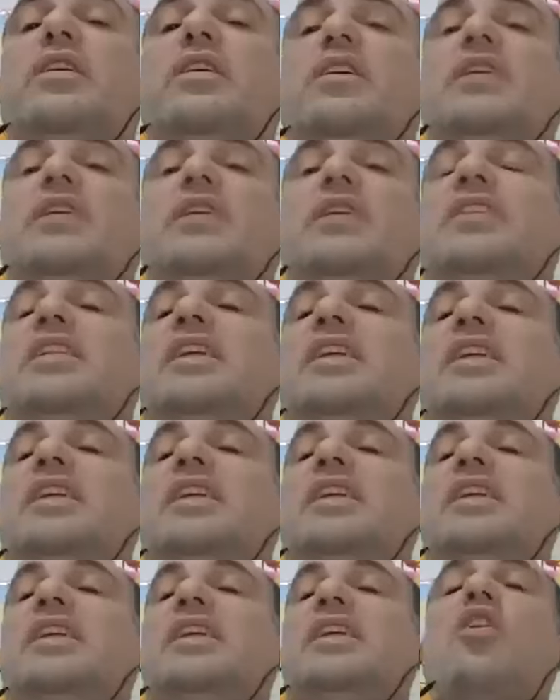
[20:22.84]
they did they
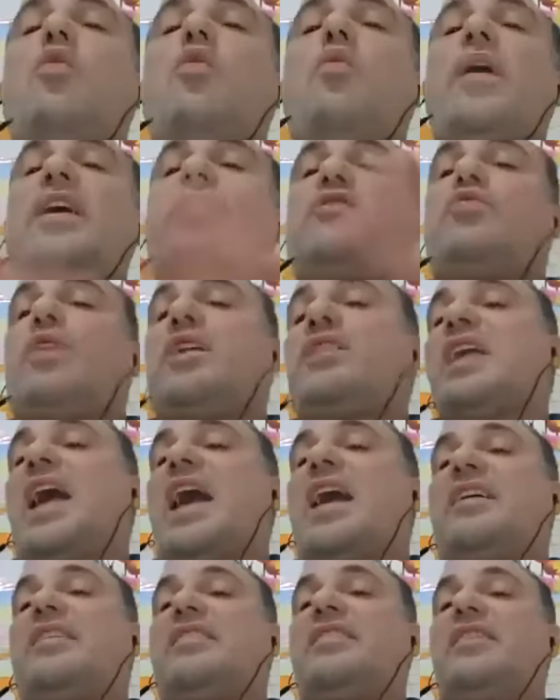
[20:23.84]
didn't know where to
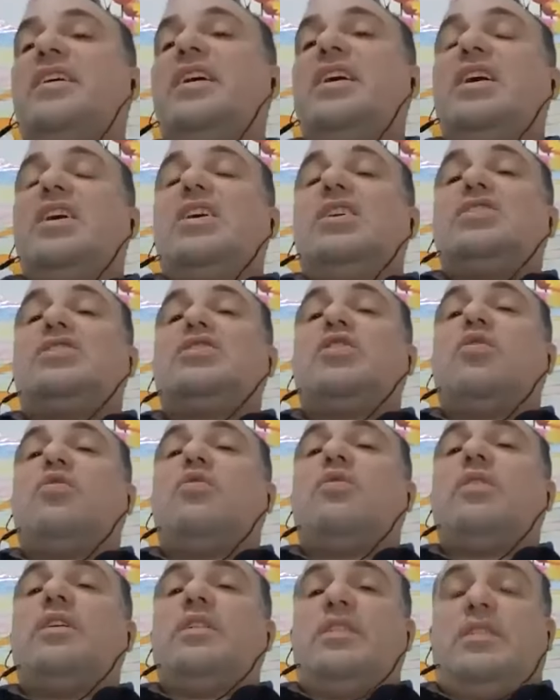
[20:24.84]
attack.
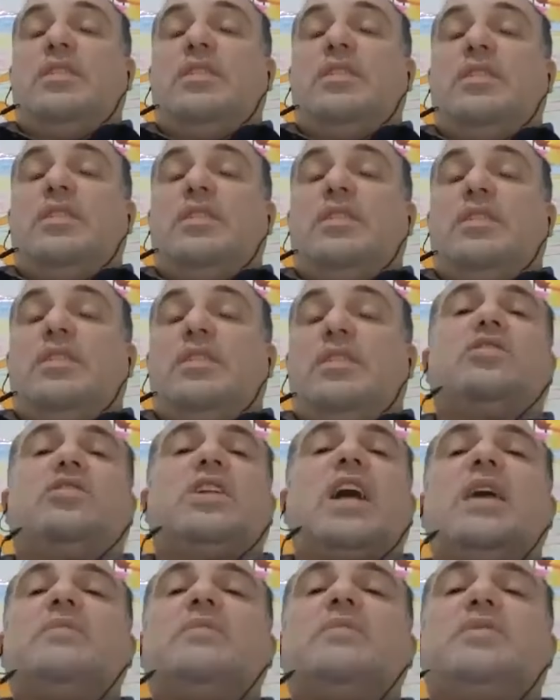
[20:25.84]
So this is the New
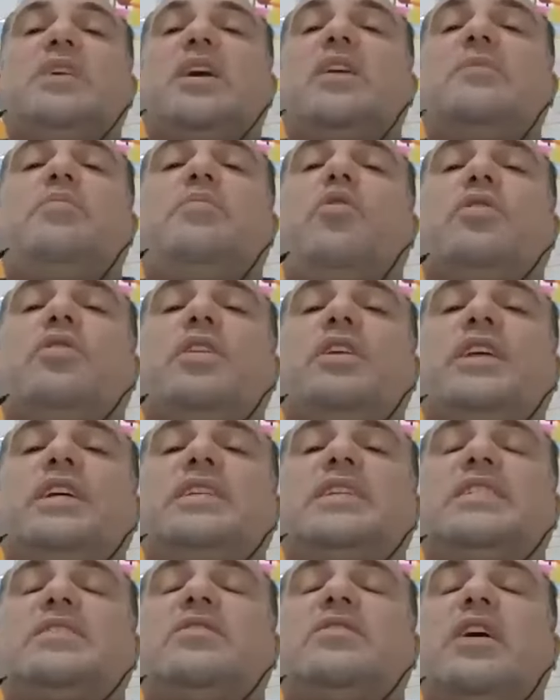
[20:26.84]
York Times they reported
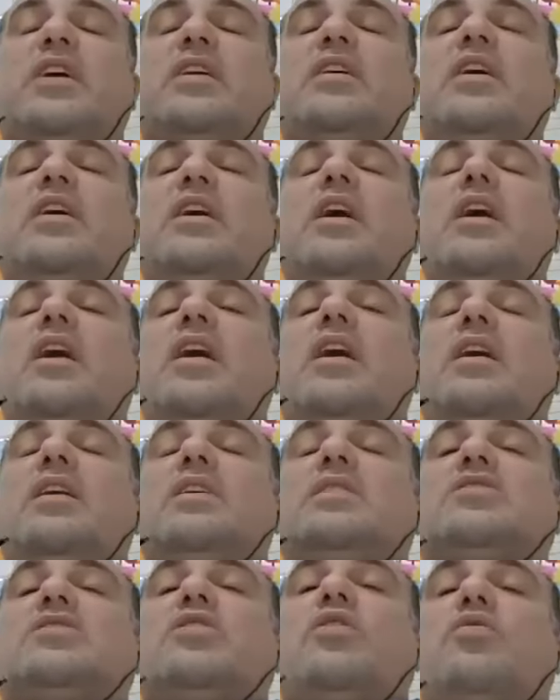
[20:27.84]
yesterday.
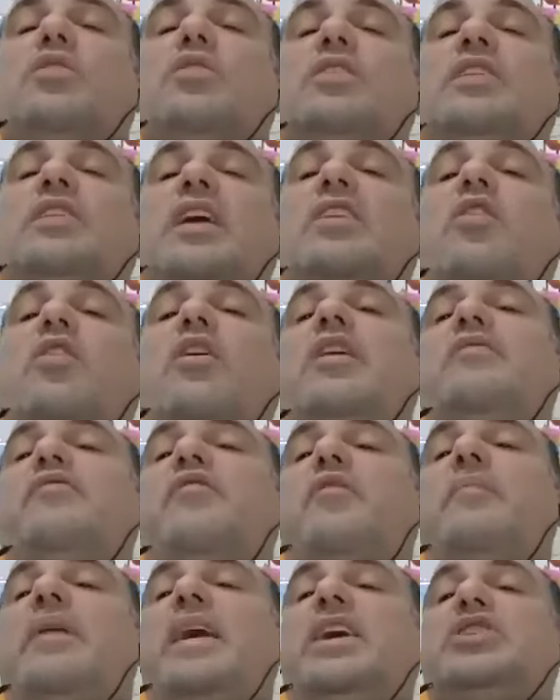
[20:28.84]
So they got
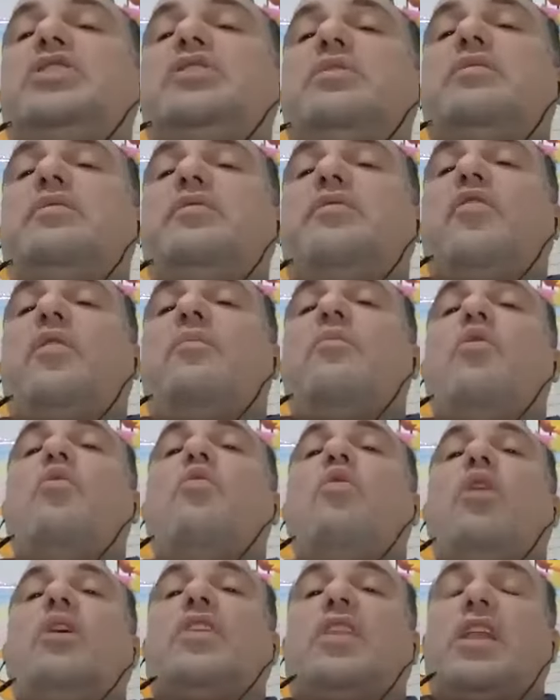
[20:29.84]
information from
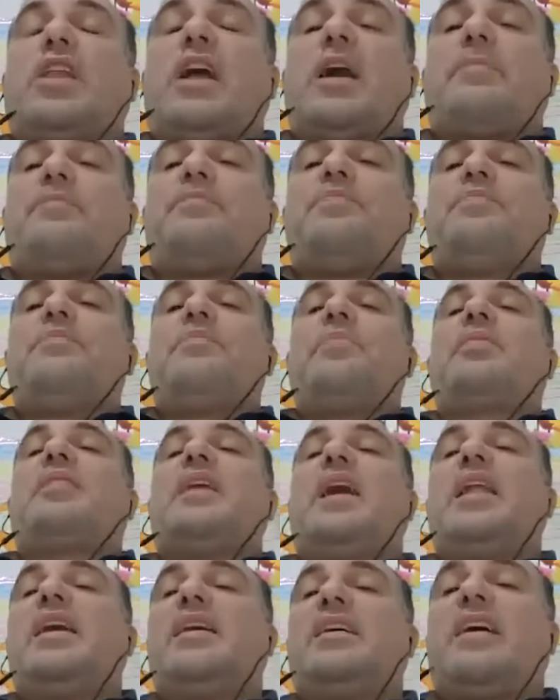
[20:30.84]
WhatsApp,
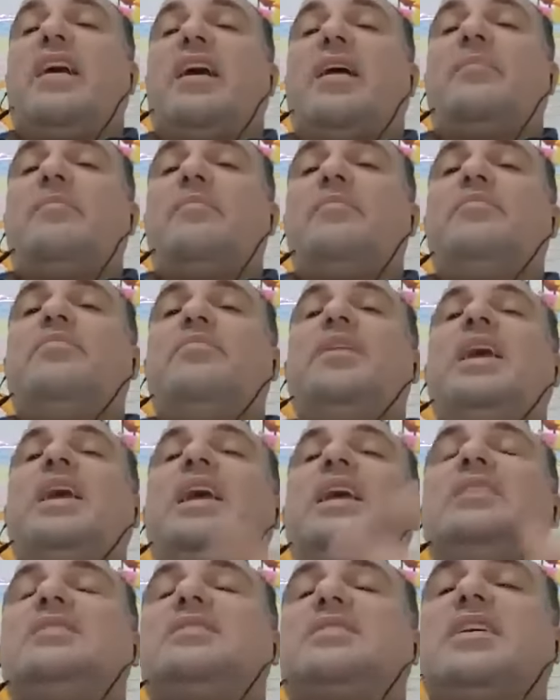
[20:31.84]
Telegram,
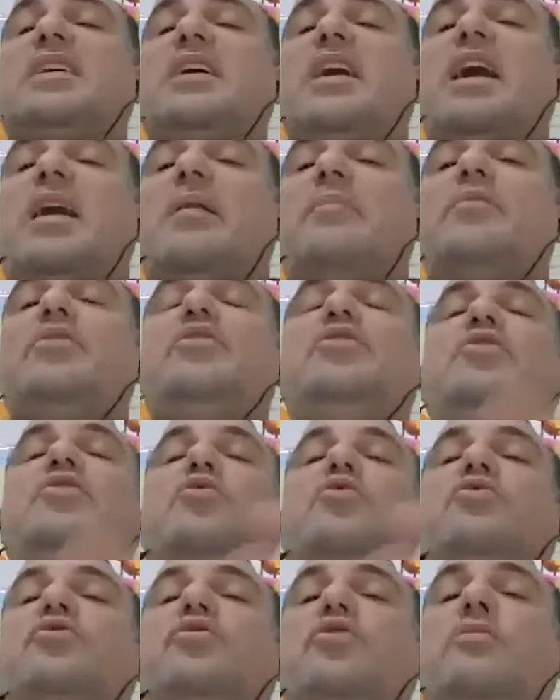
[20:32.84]
Instagram,
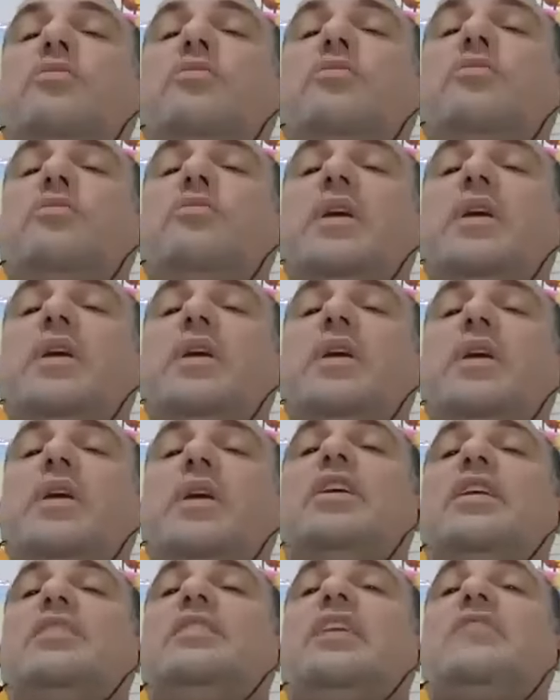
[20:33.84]
YouTube. You
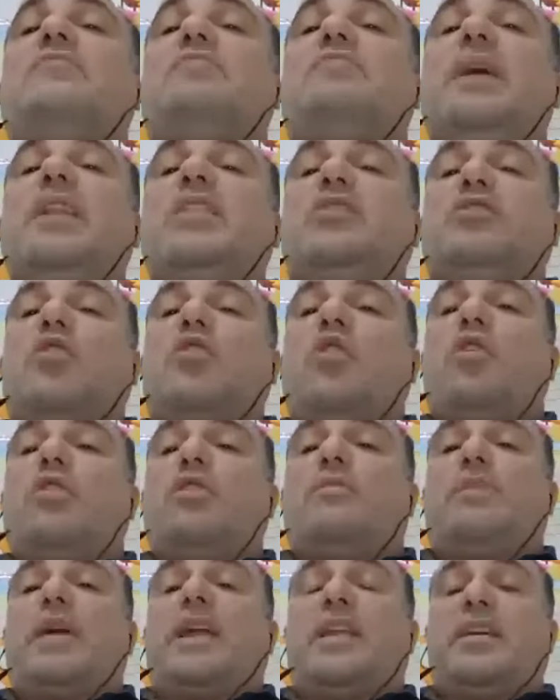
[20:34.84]
know, they've been
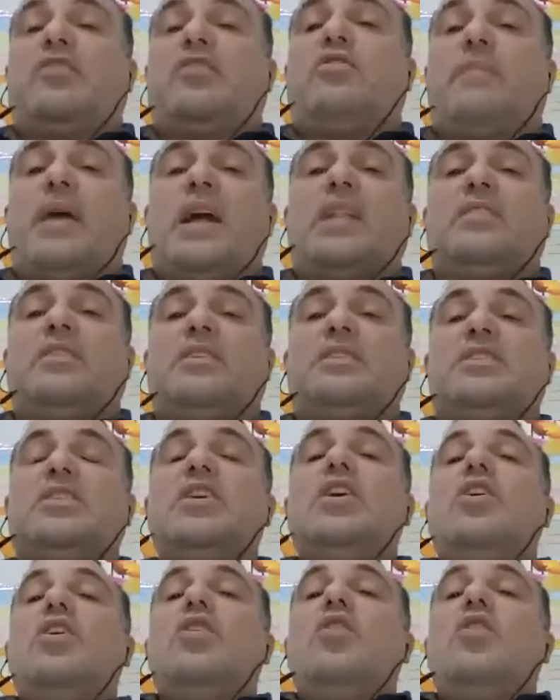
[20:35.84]
told by the commanders